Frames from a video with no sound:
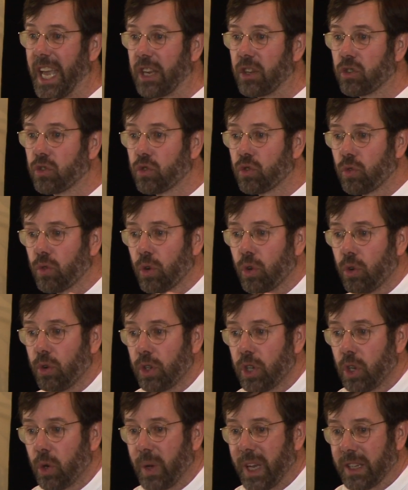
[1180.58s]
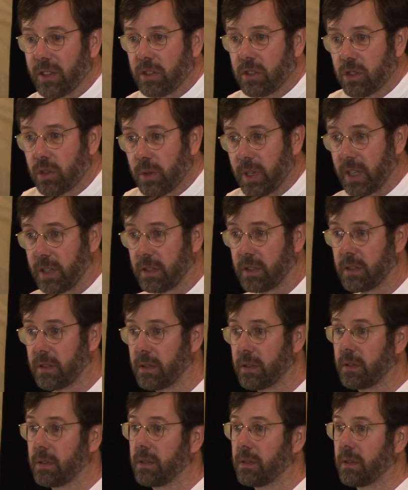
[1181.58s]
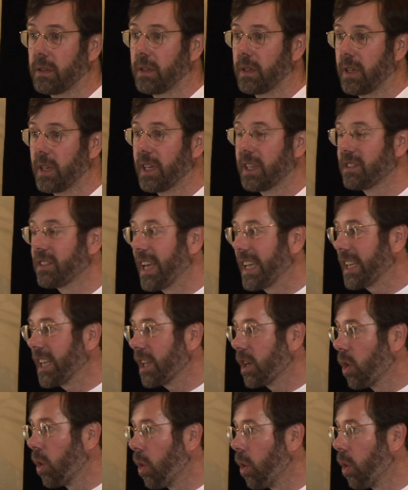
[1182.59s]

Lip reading: It drew you into it, taking